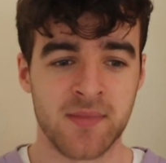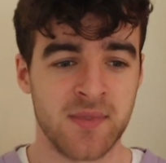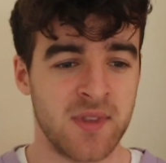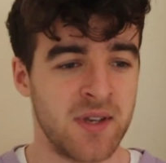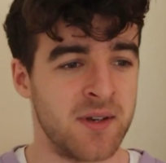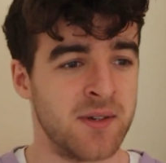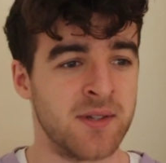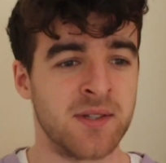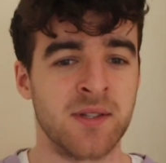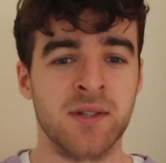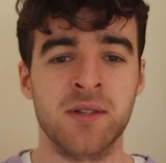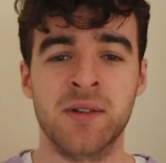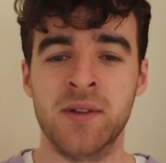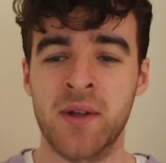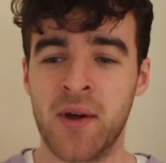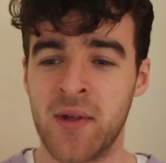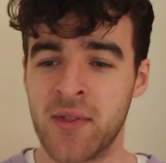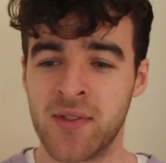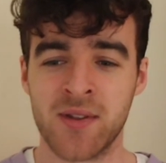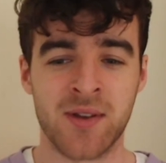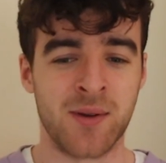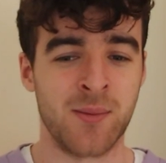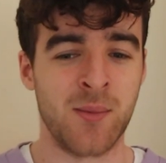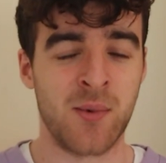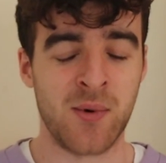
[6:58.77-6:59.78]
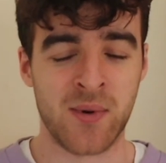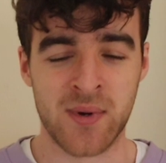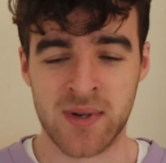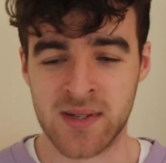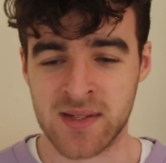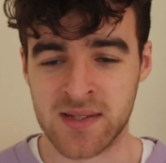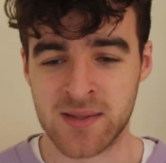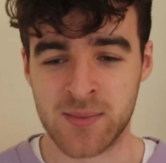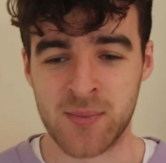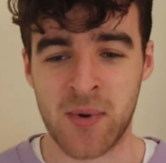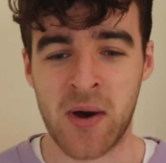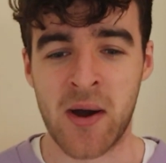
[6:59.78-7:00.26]
There's nothing more
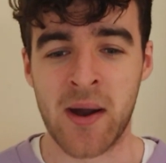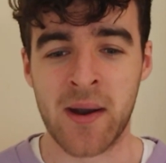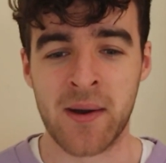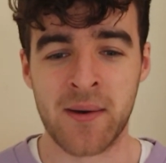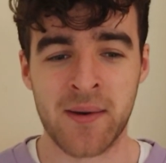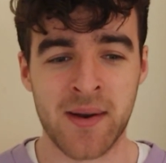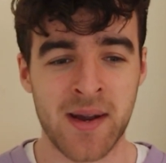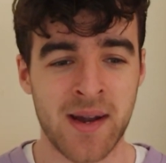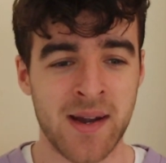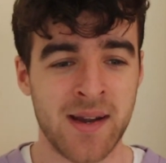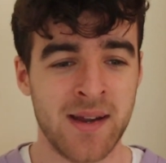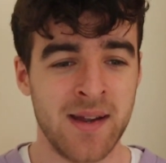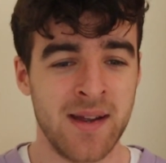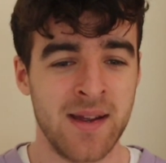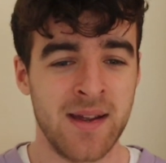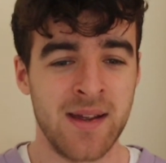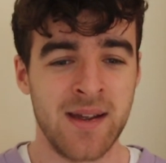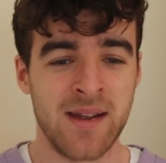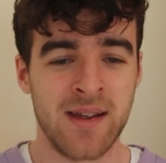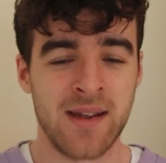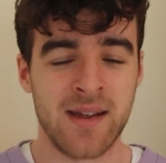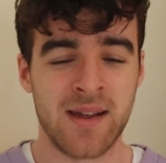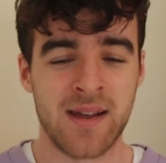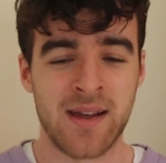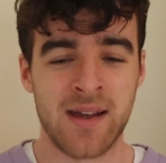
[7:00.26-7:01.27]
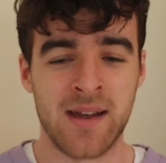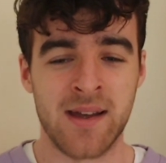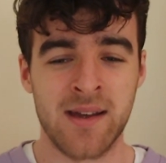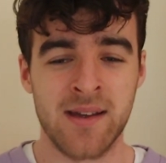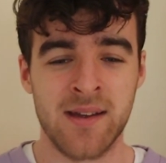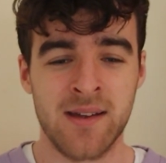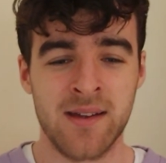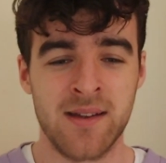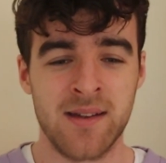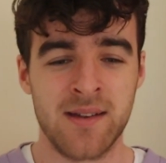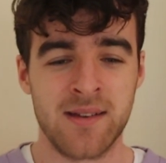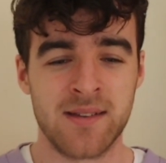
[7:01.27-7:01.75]
inspiring
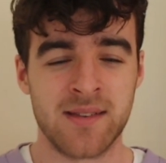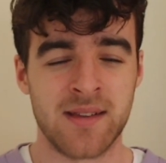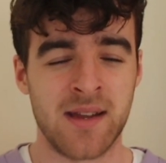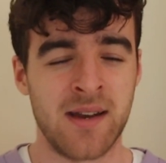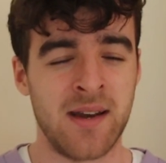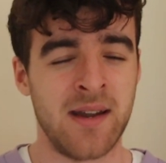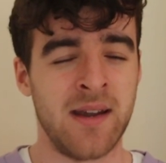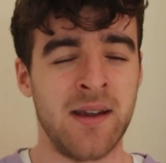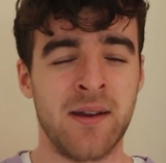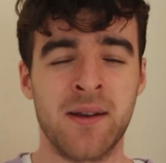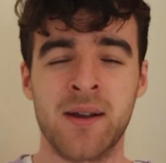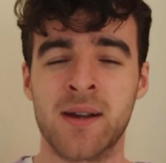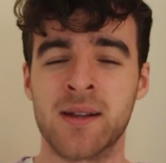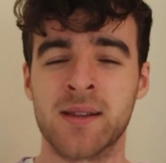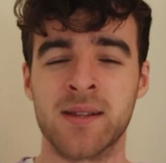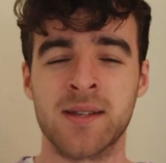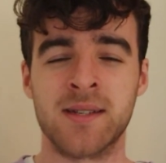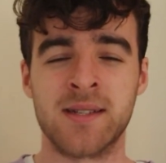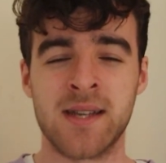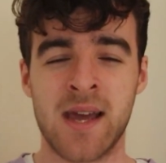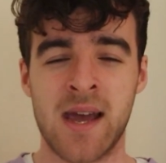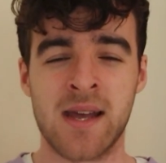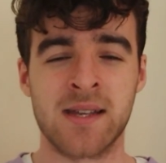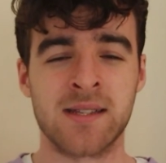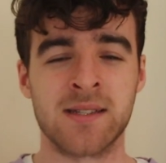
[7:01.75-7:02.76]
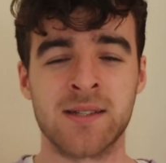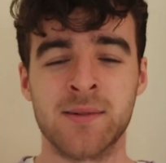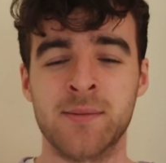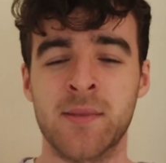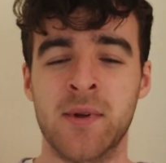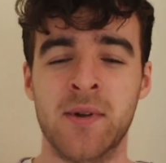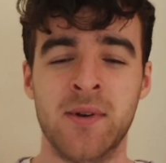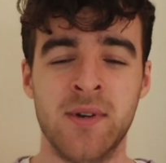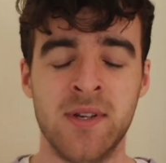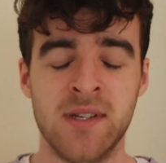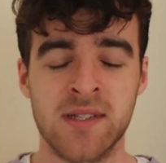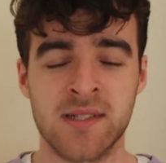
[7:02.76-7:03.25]
than hearing the
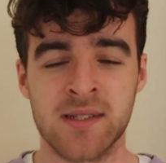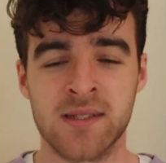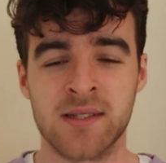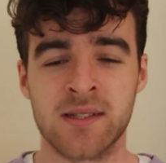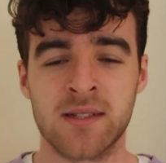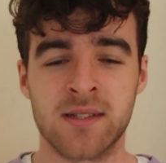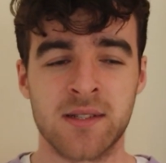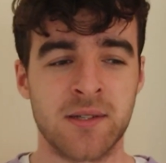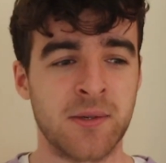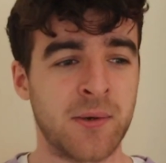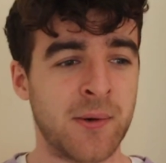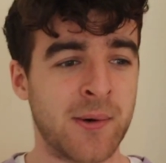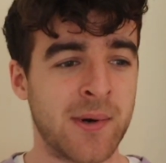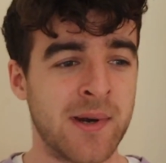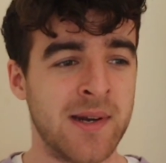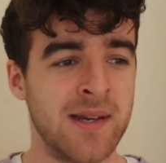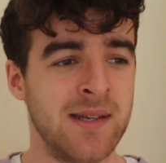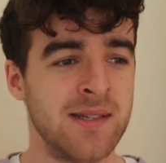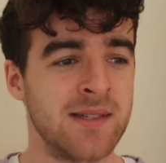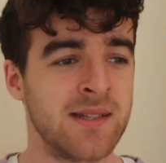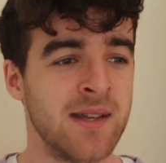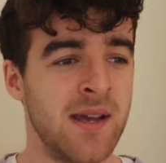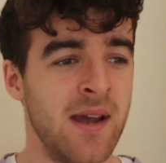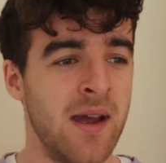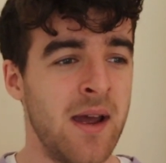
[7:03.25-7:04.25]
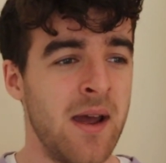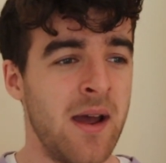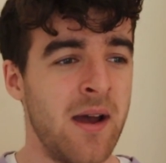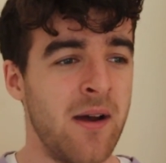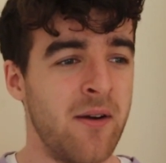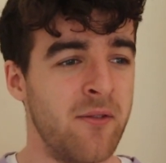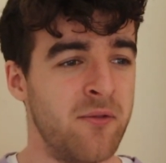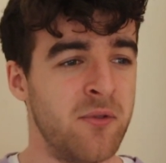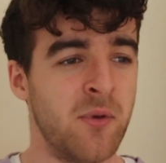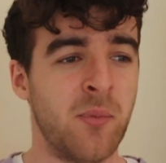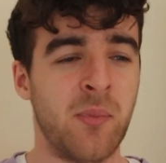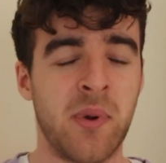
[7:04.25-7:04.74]
testimonies and stories
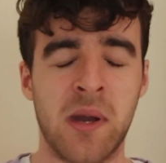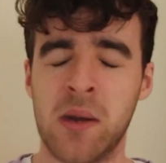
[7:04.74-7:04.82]
of the